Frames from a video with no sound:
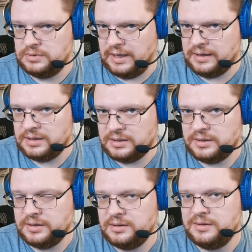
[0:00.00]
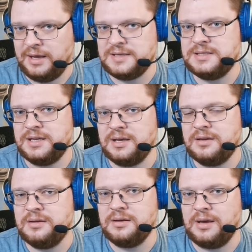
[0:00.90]
technically
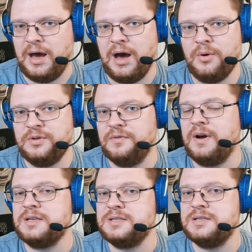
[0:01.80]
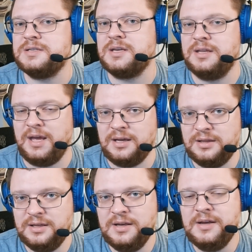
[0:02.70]
testing how devices connect,